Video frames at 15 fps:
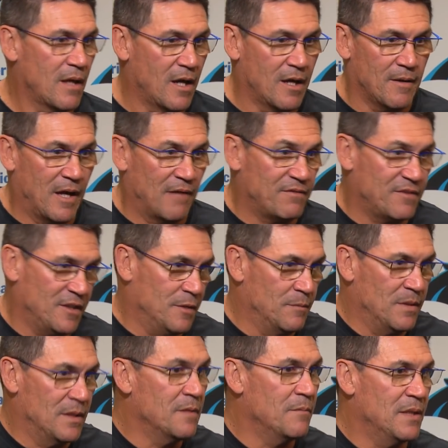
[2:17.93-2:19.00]
I've seen
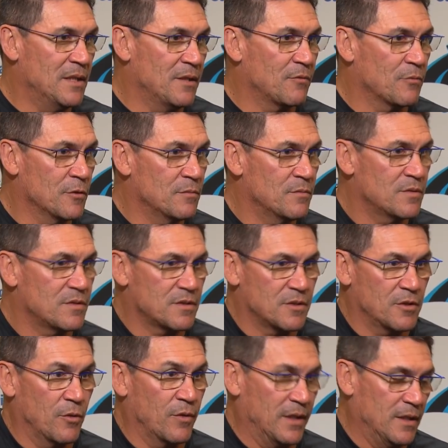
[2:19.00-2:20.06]
him in the meeting rooms,
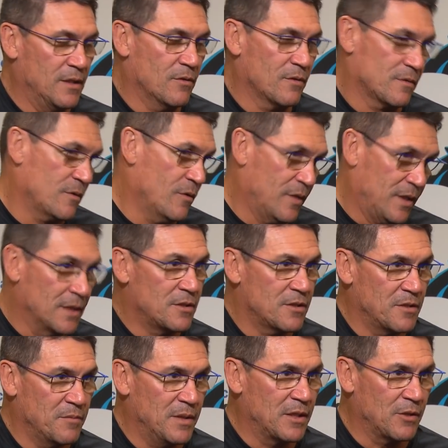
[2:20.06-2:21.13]
going
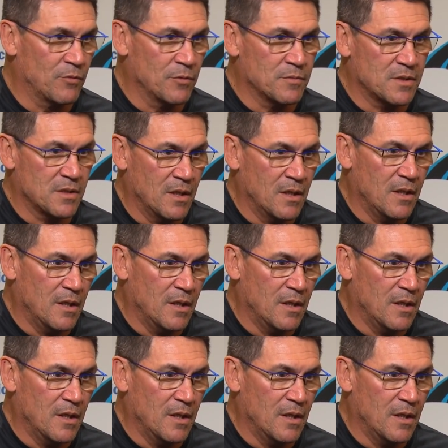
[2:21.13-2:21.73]
into the meeting rooms